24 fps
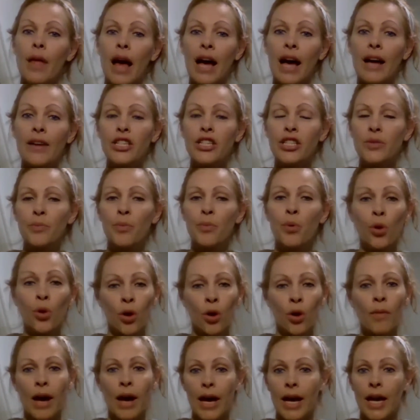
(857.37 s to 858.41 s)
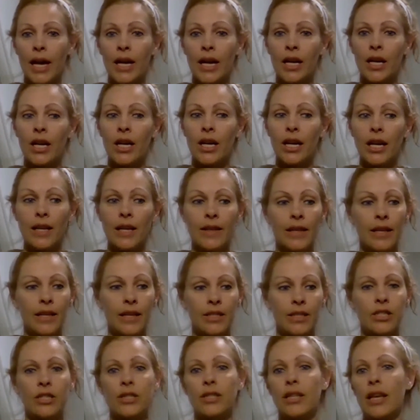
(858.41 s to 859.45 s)
I just pull my hair, and then
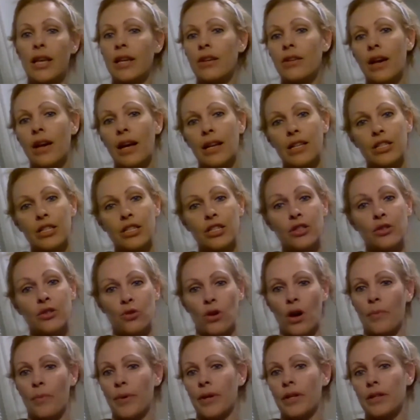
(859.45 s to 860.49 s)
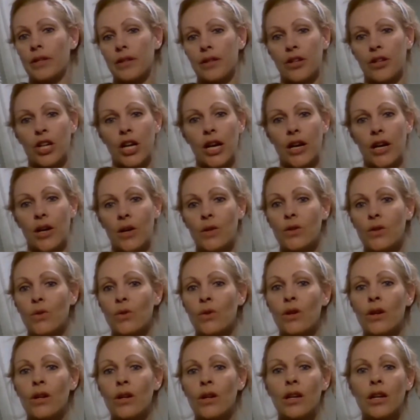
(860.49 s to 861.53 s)
it's just like you kind of just drop it to the ground
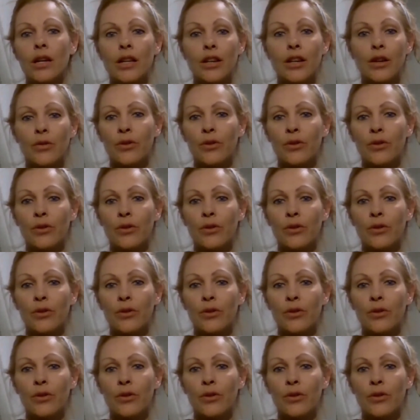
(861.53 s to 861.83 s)
or